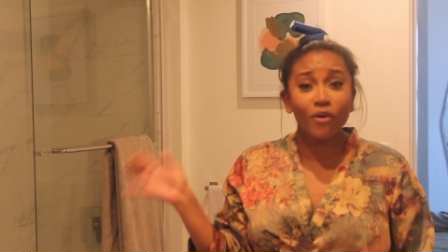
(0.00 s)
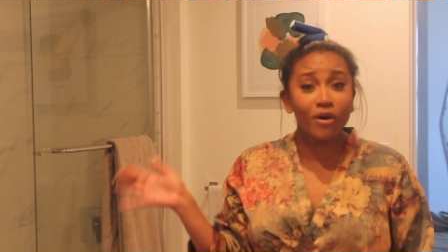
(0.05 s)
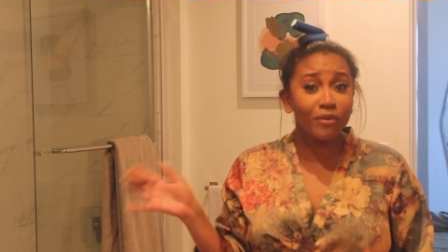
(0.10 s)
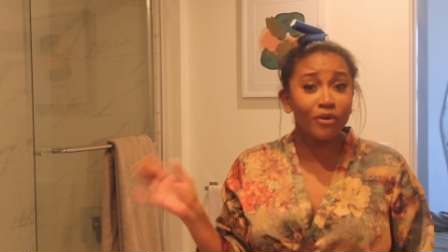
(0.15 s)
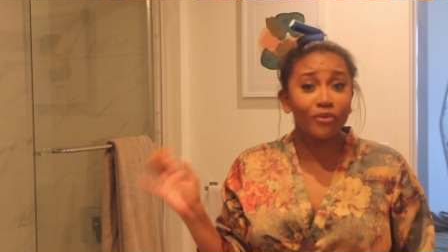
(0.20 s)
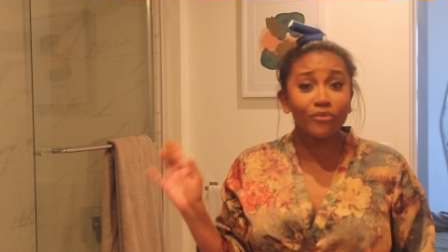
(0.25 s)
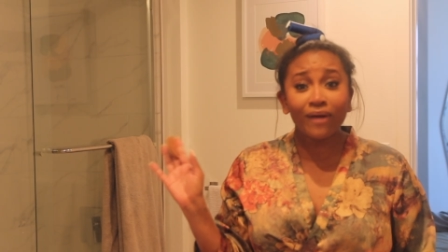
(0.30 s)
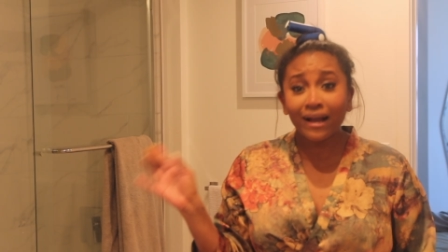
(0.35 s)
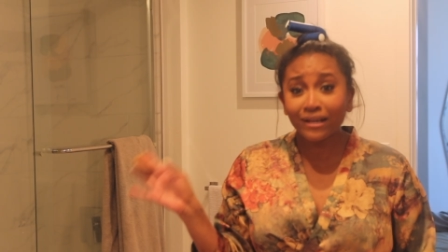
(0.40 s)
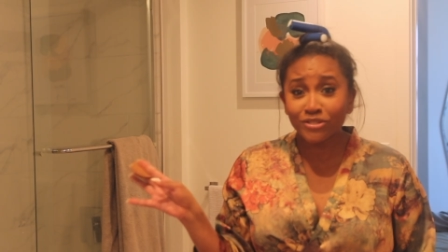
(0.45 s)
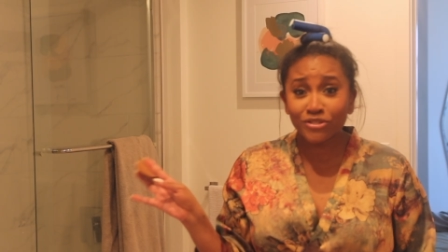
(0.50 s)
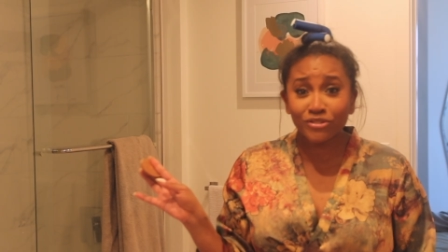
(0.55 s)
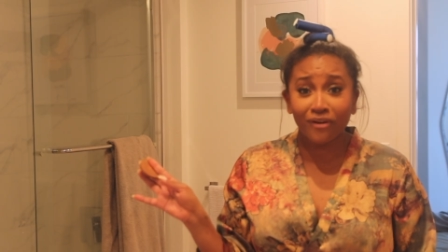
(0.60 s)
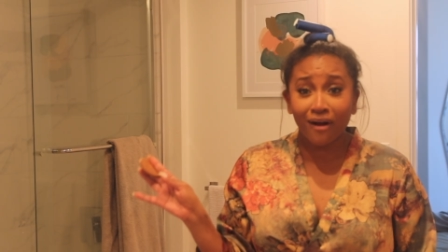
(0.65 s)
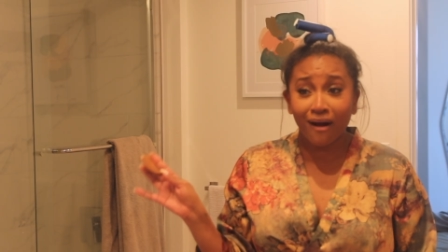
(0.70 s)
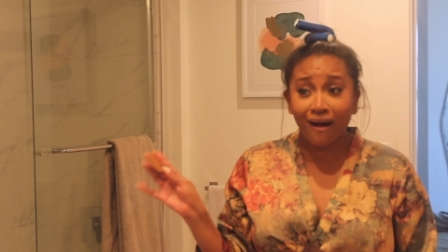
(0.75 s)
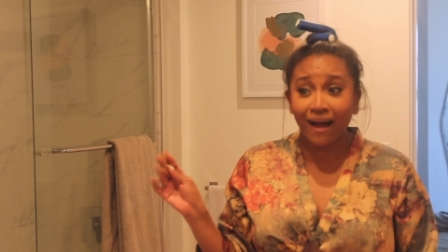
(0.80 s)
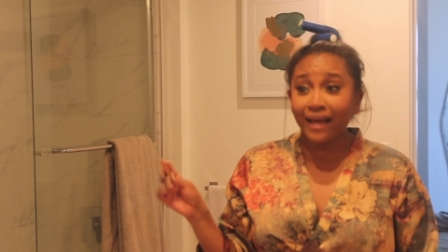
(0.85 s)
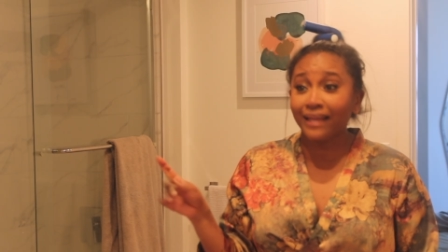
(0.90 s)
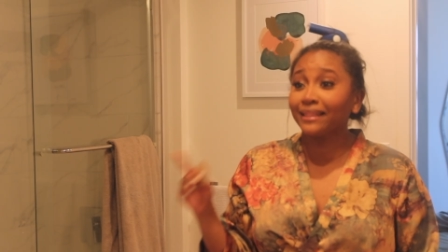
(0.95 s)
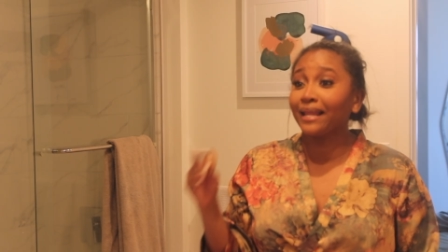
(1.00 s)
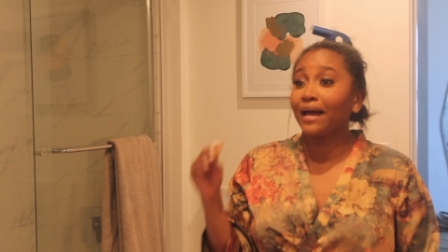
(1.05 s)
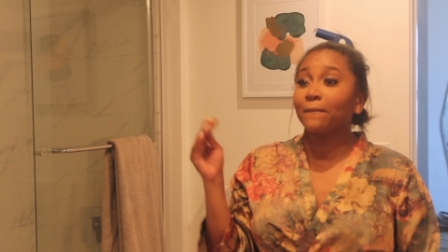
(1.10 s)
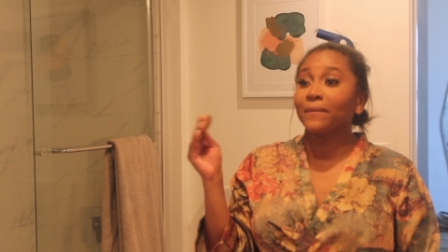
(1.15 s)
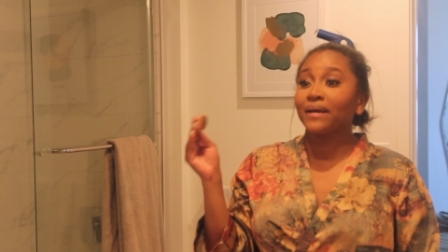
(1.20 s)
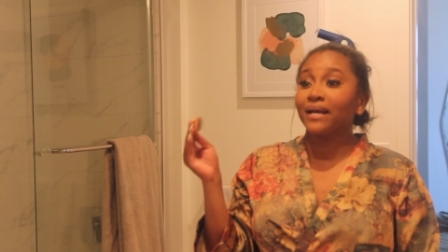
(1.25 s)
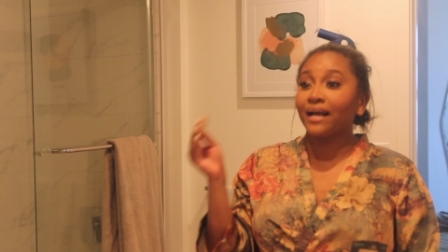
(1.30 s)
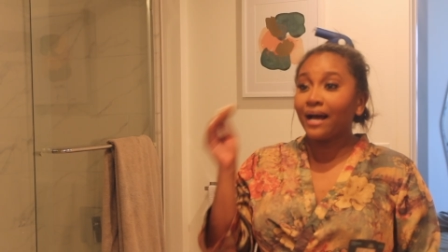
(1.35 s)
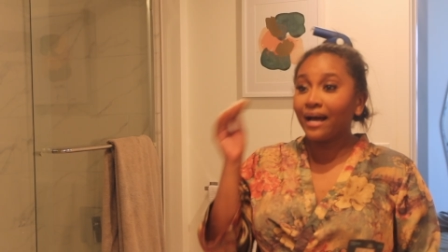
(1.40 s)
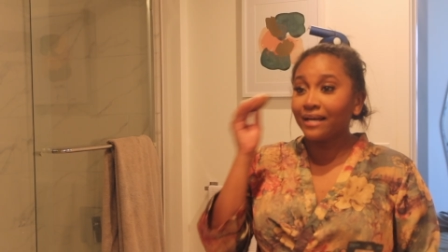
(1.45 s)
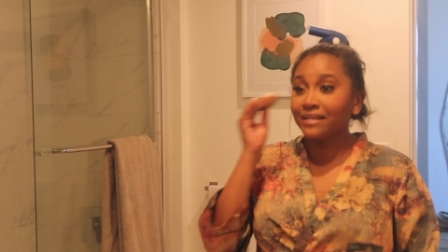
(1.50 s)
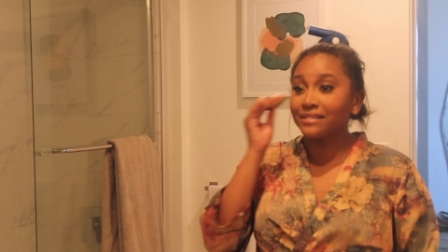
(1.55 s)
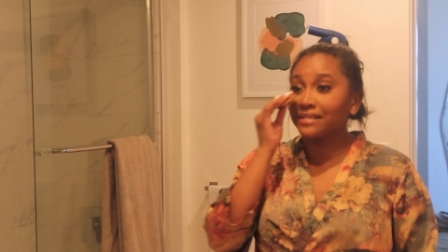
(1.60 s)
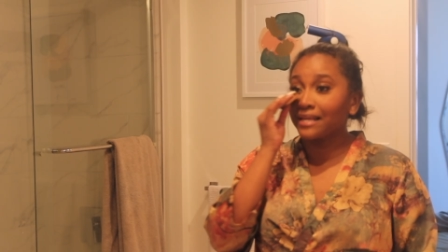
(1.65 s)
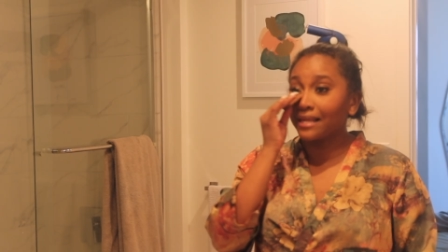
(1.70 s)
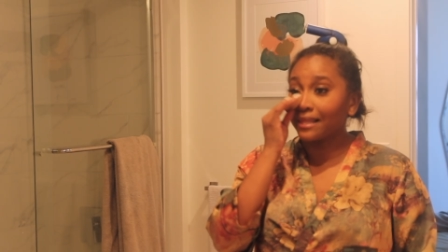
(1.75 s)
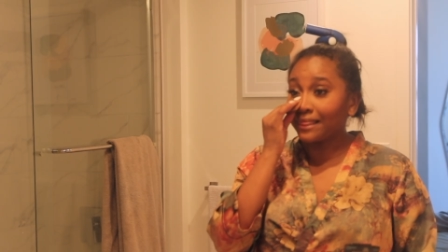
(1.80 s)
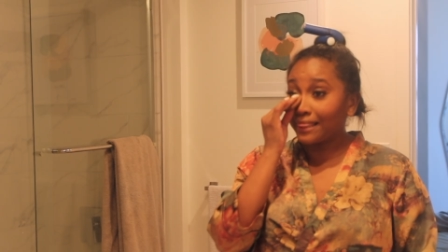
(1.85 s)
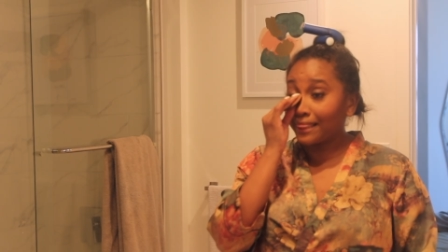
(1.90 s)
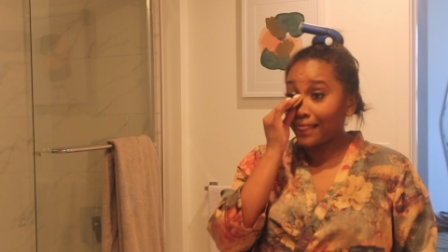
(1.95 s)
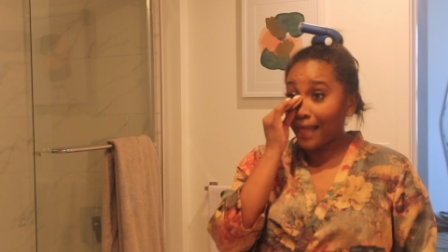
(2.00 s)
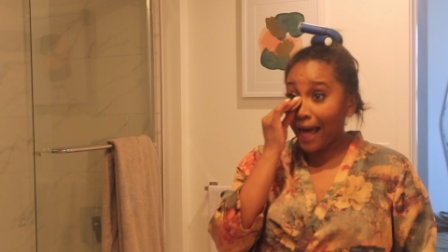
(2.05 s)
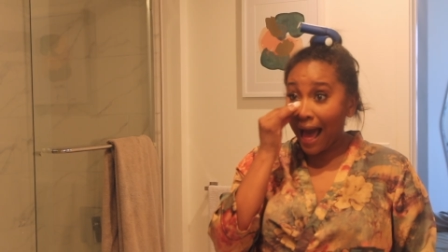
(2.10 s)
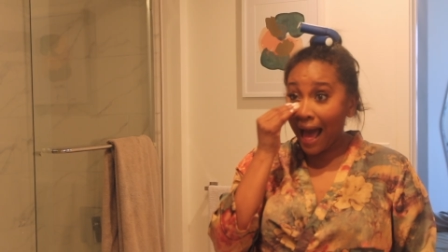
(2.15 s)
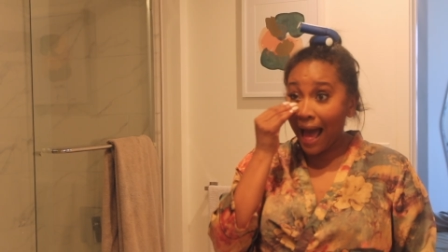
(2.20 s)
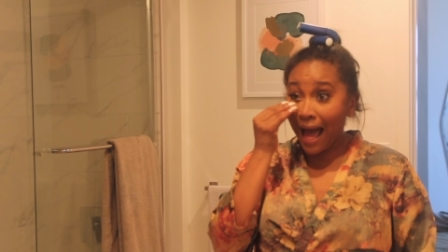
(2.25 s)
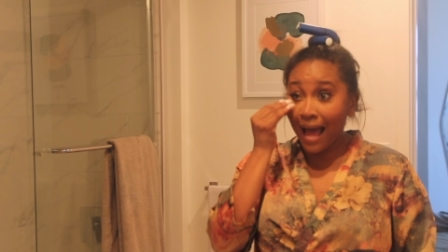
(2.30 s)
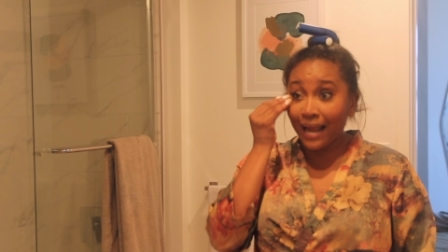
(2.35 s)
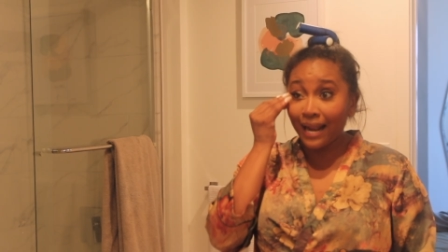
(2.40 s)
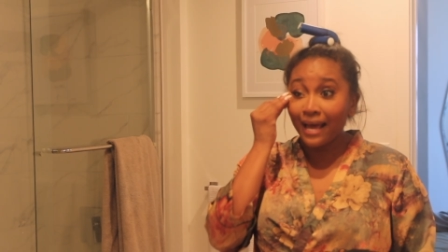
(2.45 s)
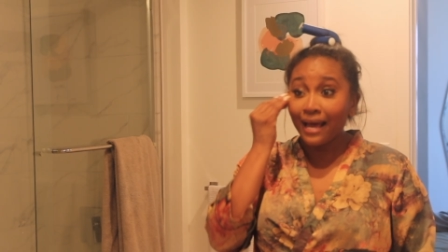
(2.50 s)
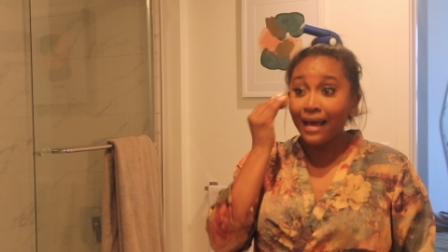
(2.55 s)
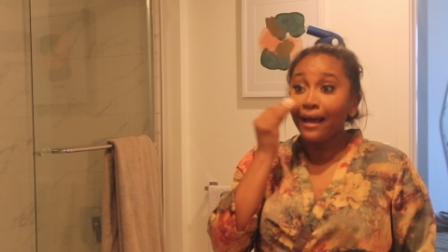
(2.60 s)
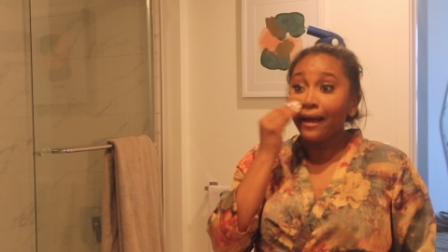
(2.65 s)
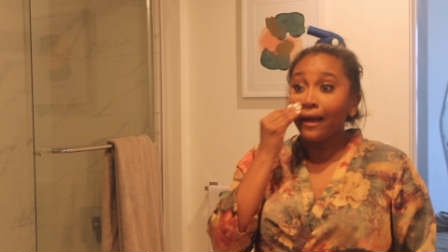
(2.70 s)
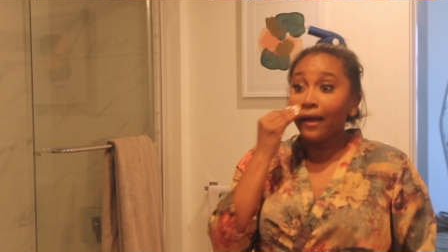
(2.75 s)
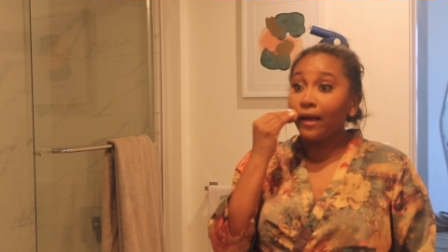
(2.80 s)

normal restaurant, like, because that